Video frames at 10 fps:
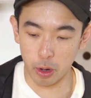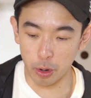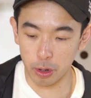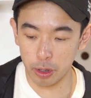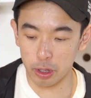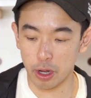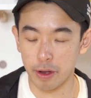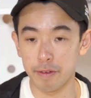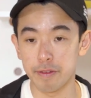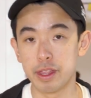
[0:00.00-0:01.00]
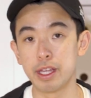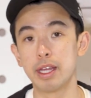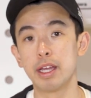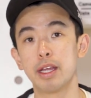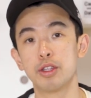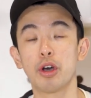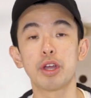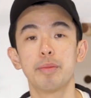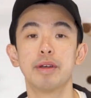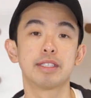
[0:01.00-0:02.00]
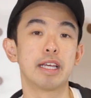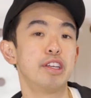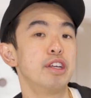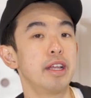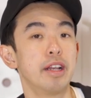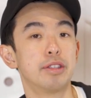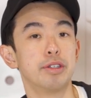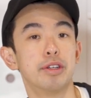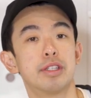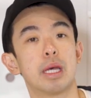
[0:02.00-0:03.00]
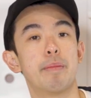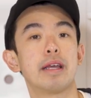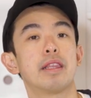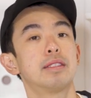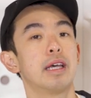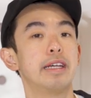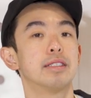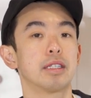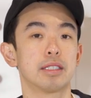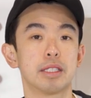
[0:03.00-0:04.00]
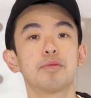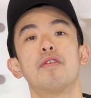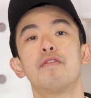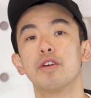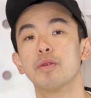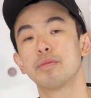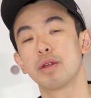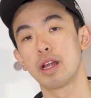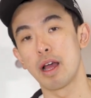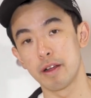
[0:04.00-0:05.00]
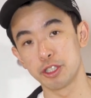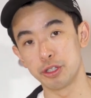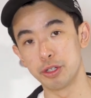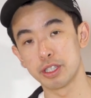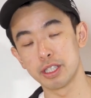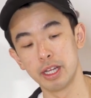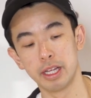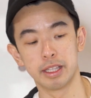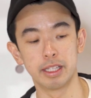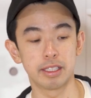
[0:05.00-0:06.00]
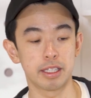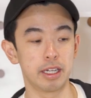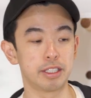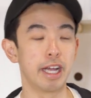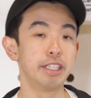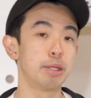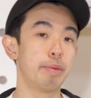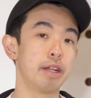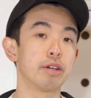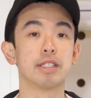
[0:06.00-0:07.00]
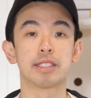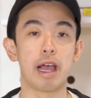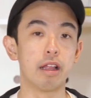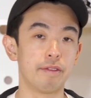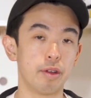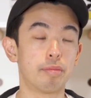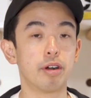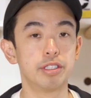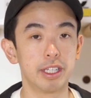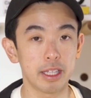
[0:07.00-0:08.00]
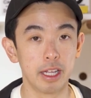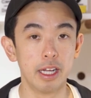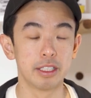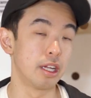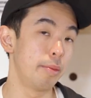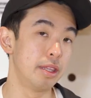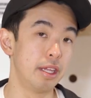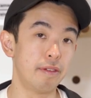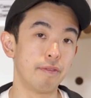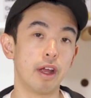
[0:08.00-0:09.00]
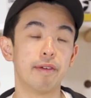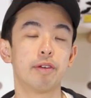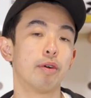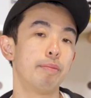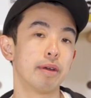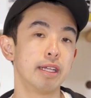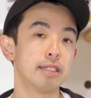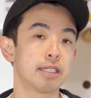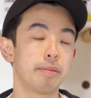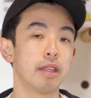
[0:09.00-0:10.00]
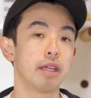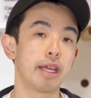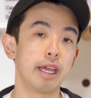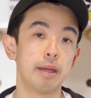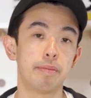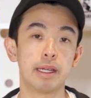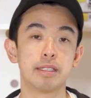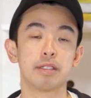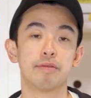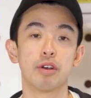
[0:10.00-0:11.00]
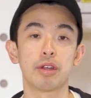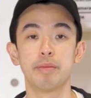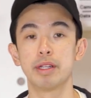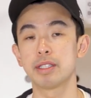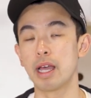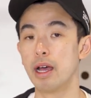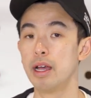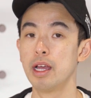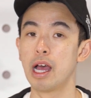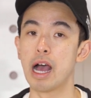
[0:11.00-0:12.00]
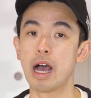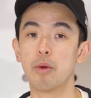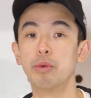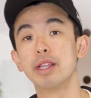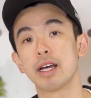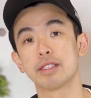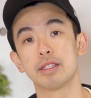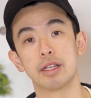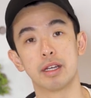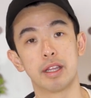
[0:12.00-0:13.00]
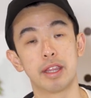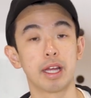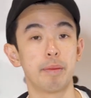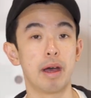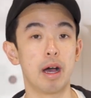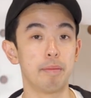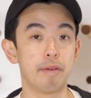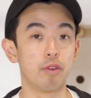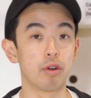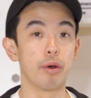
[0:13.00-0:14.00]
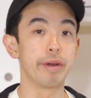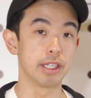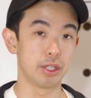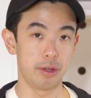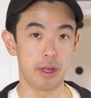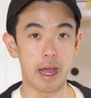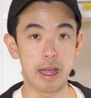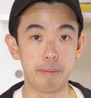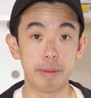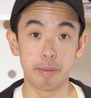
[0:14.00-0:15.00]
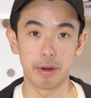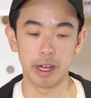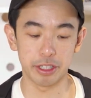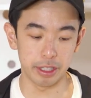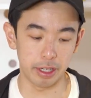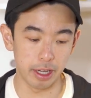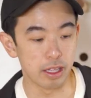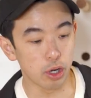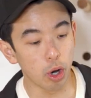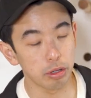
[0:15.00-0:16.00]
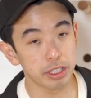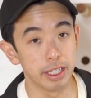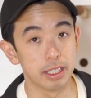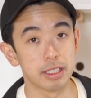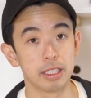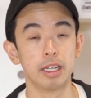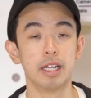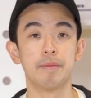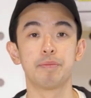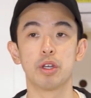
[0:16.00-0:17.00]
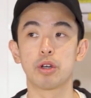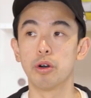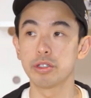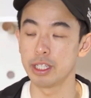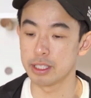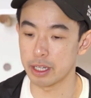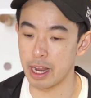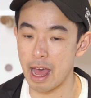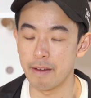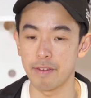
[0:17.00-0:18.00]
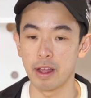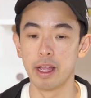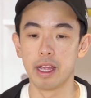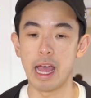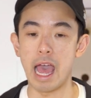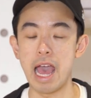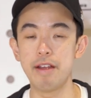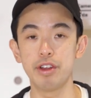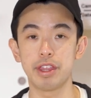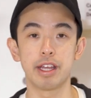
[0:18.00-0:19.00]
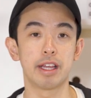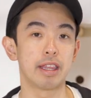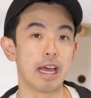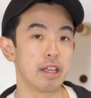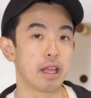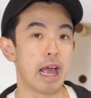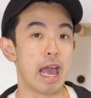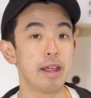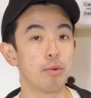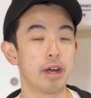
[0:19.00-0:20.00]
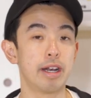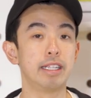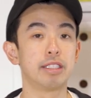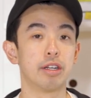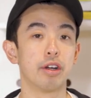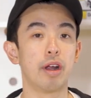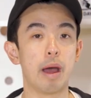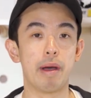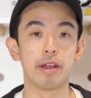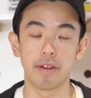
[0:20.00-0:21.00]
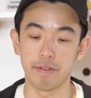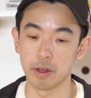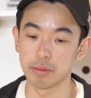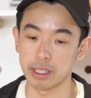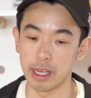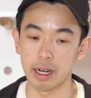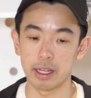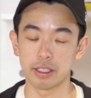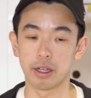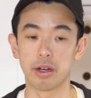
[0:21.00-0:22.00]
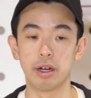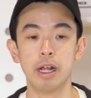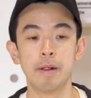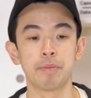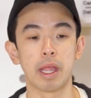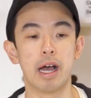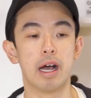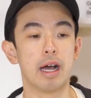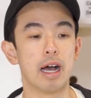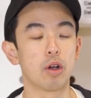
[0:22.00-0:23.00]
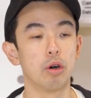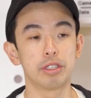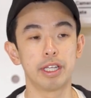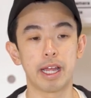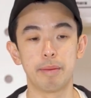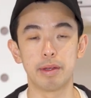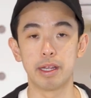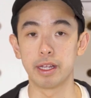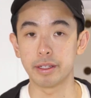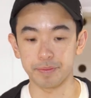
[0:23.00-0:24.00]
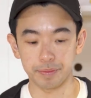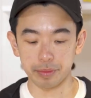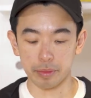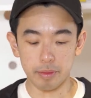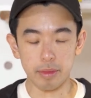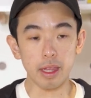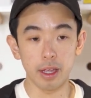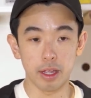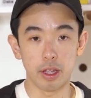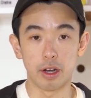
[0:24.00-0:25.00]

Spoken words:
all of the documents that you need to do to make this a successful film shoot. This is gonna change depending on the scale of your project, so it can be different for everyone, but these are some of the key pieces of documents that we like to think about before going into a big production. Your call sheets. Your call sheet's gonna have everything that anyone needs to know about the film set. So a call sheet can be, you